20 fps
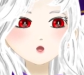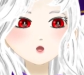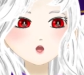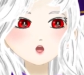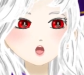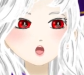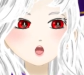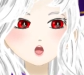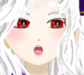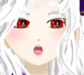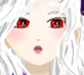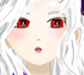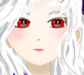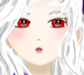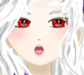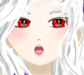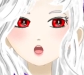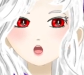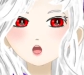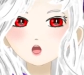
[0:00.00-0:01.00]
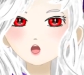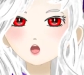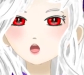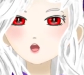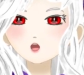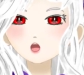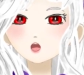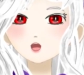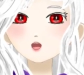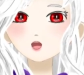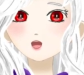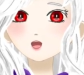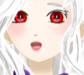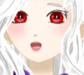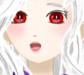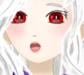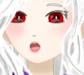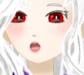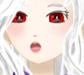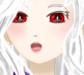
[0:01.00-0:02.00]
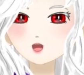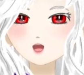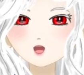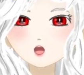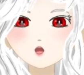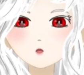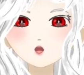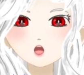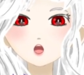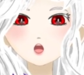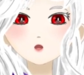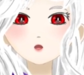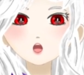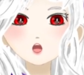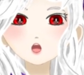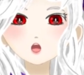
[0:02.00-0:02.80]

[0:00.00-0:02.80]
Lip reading: small and delicate, but I wanted